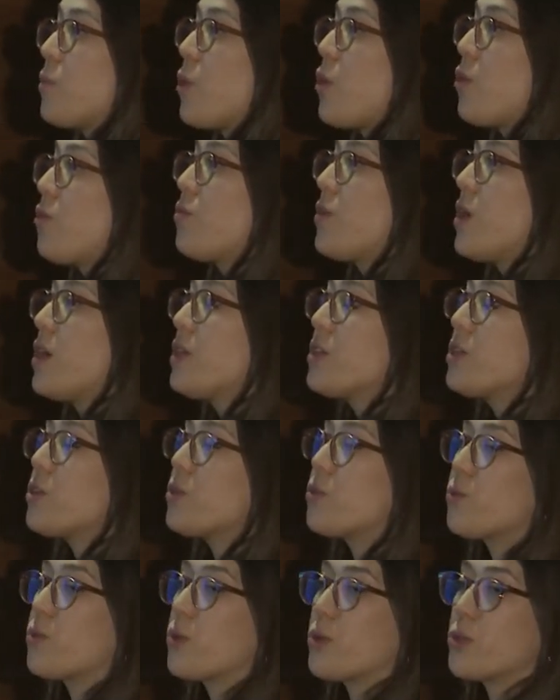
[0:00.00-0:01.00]
of other
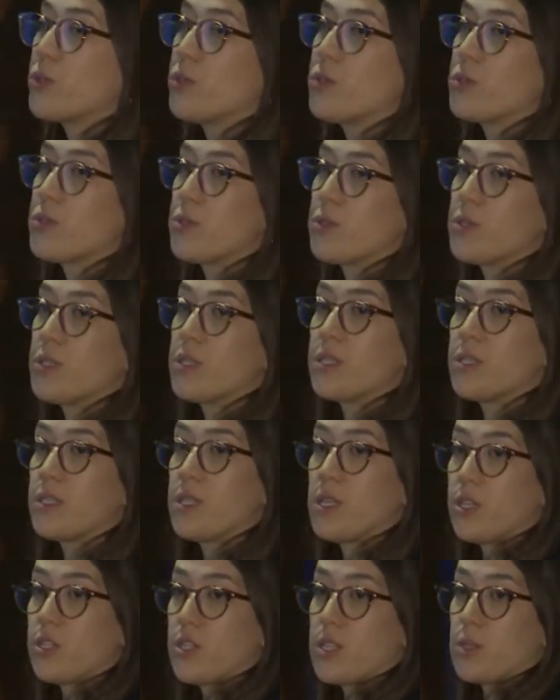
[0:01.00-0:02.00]
road users,
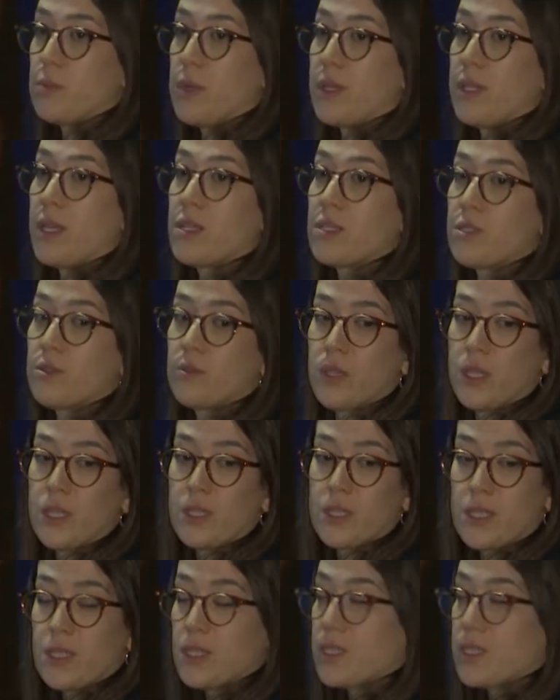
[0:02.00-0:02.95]
such as pedestrians and